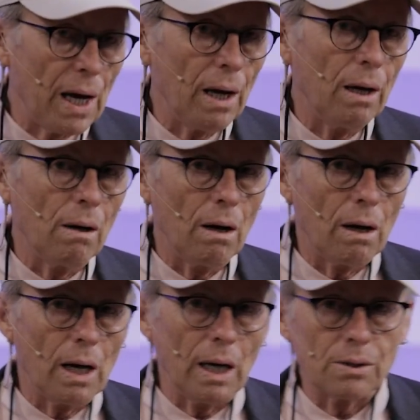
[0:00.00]
made
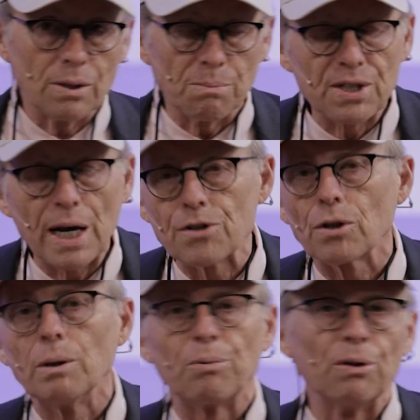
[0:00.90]
a
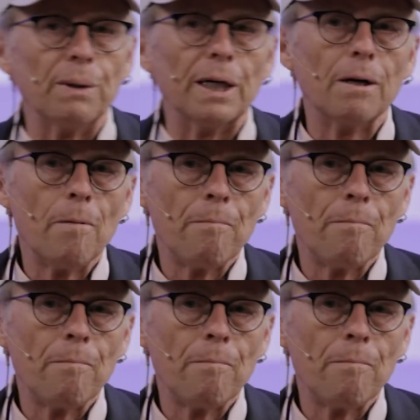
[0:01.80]
substantial improvement.